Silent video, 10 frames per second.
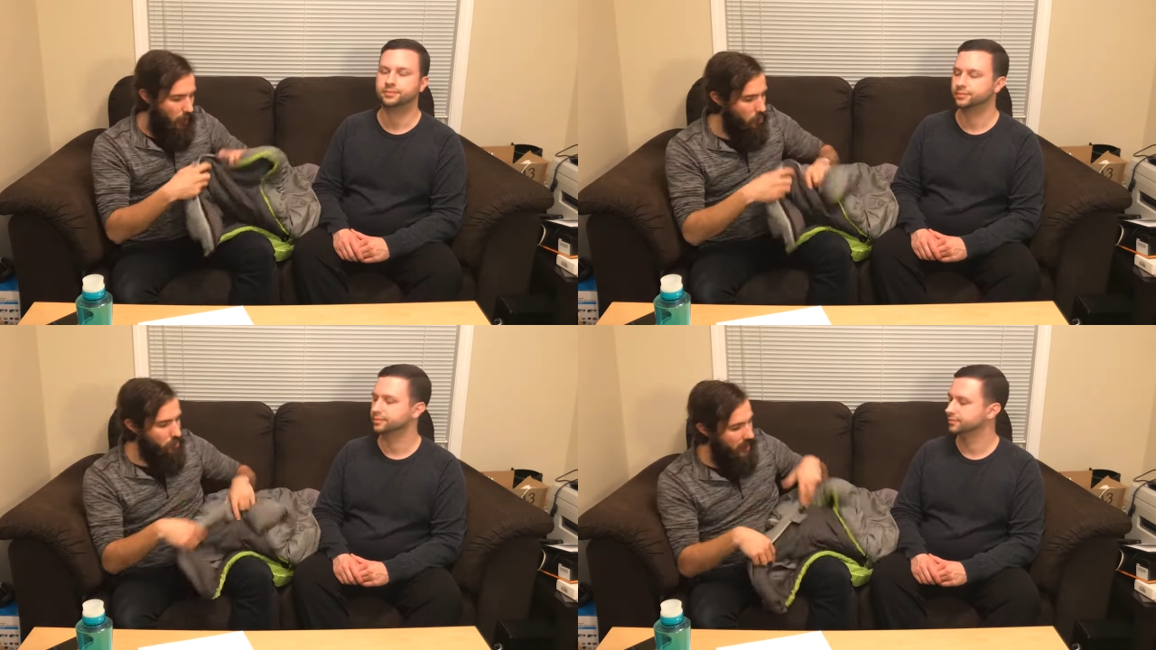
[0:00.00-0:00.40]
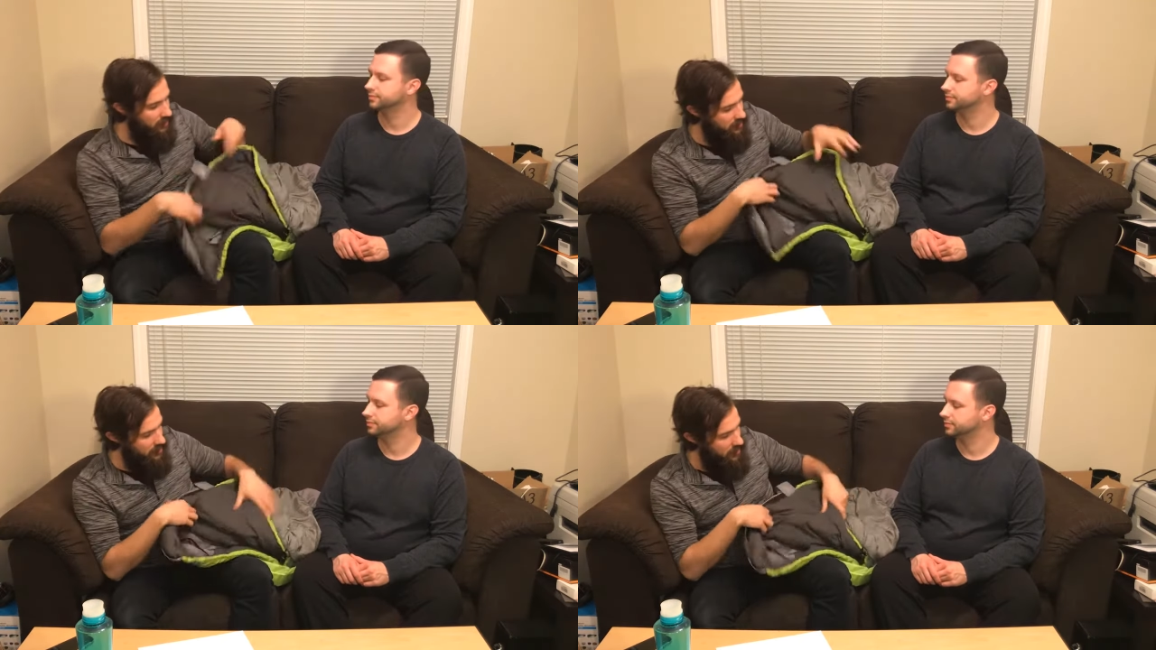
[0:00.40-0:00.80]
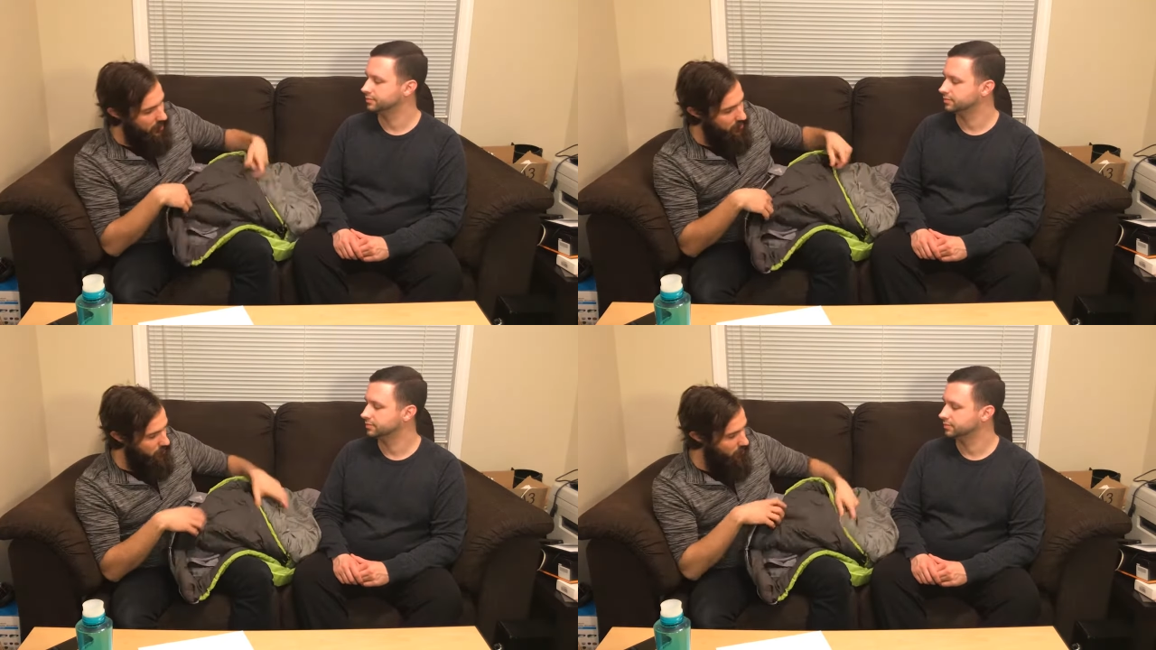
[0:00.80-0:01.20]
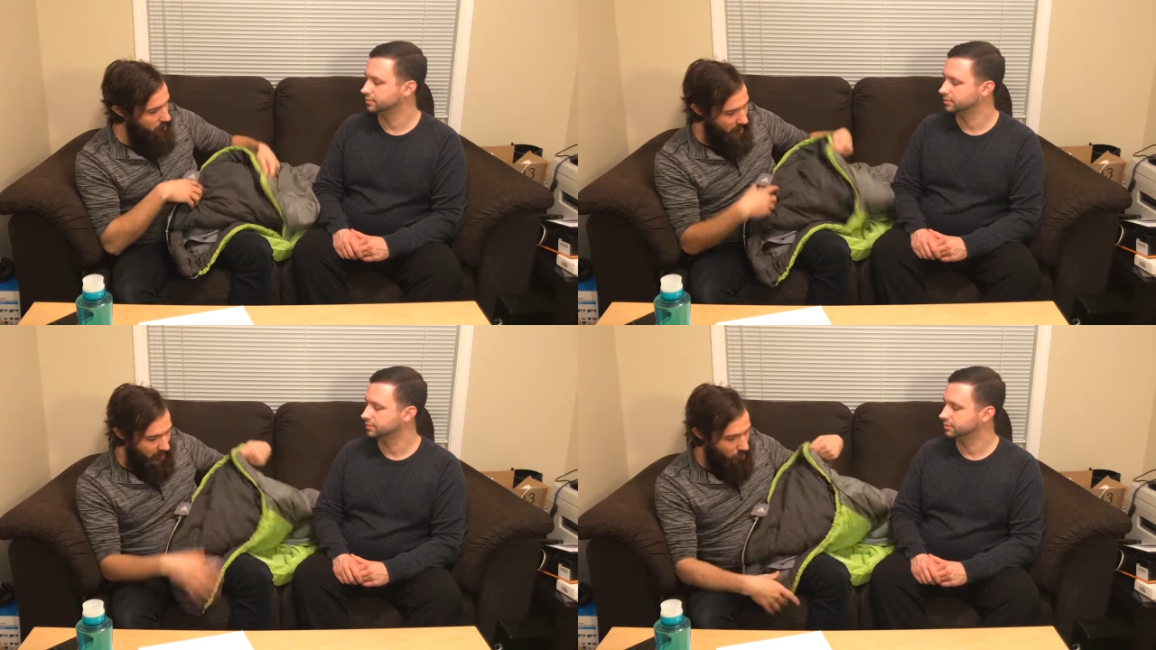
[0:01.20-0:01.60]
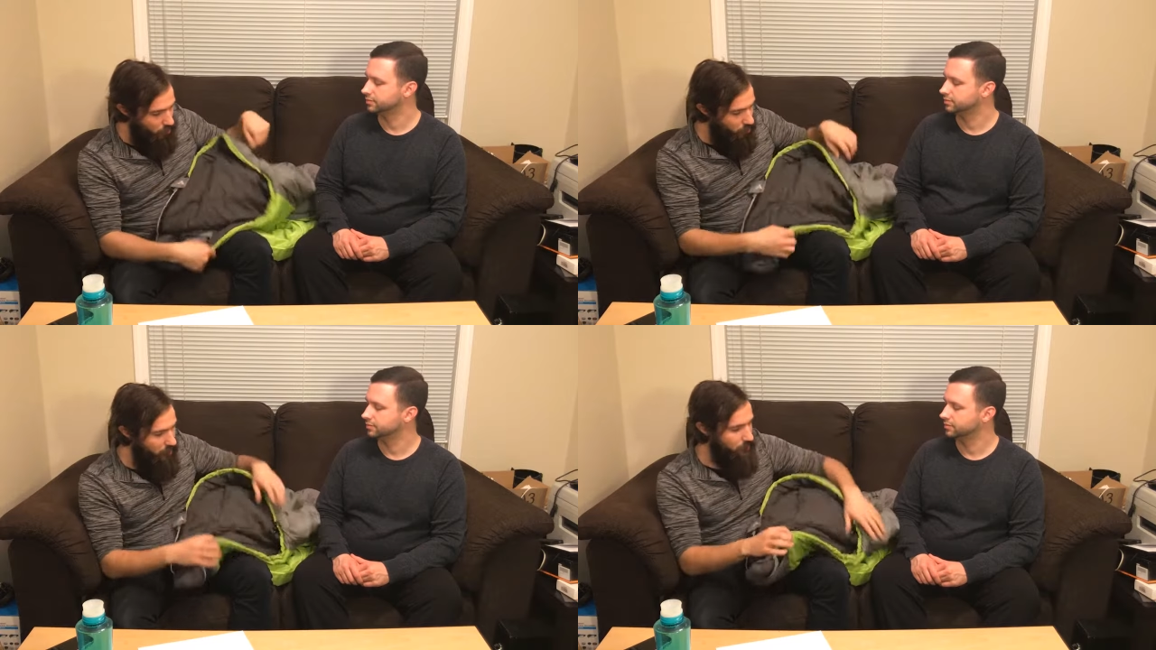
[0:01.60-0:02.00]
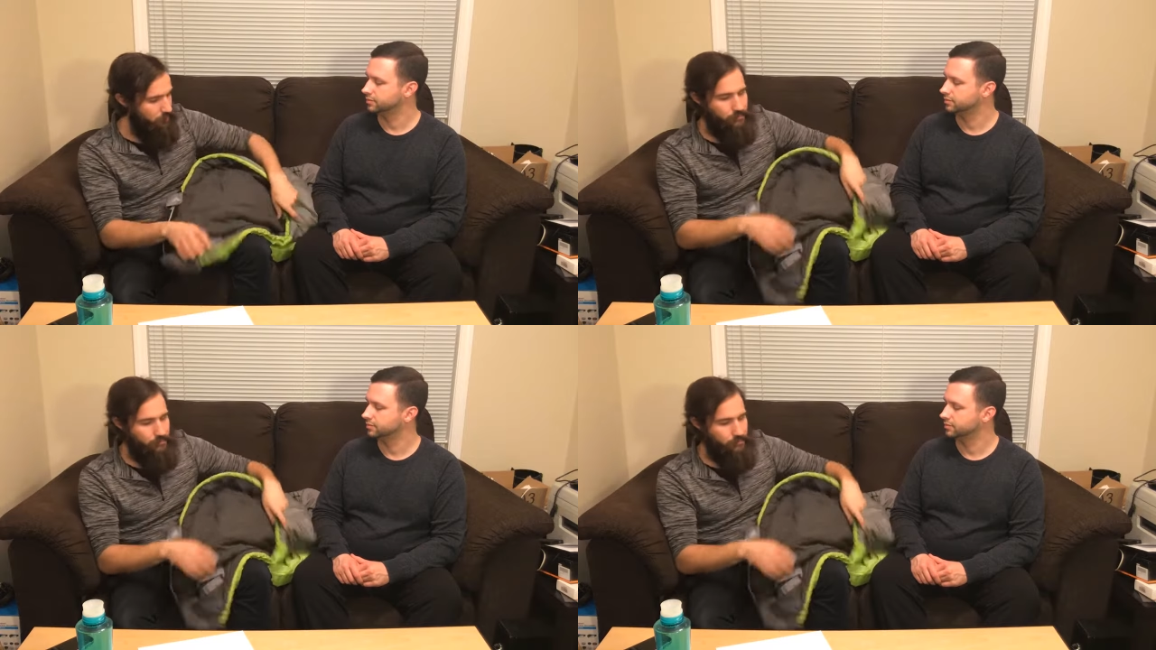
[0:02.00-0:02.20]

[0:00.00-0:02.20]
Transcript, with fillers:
Speaker 1: Also has the mummy bag hood,